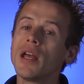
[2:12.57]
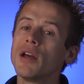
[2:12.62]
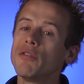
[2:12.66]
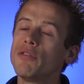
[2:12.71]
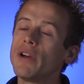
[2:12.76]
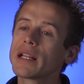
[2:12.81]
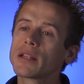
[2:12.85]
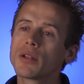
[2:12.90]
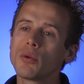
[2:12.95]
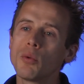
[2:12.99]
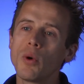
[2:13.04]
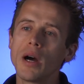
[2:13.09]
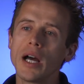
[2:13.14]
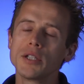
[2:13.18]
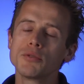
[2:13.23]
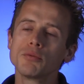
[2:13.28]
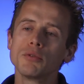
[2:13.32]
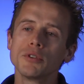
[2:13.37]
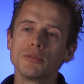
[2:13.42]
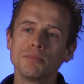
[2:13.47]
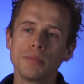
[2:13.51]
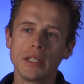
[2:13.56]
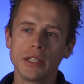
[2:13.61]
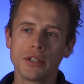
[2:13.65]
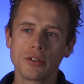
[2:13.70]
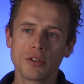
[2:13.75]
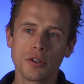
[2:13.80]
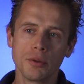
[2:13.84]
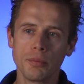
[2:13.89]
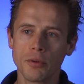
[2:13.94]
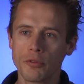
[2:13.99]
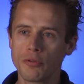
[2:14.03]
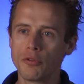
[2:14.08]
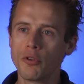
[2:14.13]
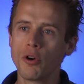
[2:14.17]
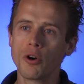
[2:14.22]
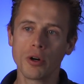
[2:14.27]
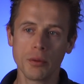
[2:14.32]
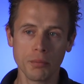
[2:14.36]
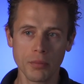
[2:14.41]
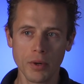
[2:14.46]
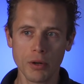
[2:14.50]
VectorWise was built to
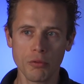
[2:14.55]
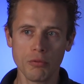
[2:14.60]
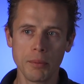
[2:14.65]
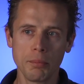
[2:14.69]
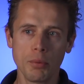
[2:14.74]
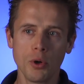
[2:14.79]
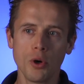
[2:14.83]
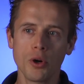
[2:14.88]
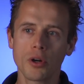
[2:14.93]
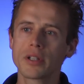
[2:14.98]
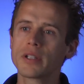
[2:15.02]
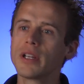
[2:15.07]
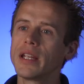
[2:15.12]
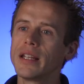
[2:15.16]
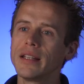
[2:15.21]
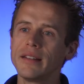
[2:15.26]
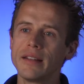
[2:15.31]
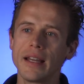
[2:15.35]
perform reporting,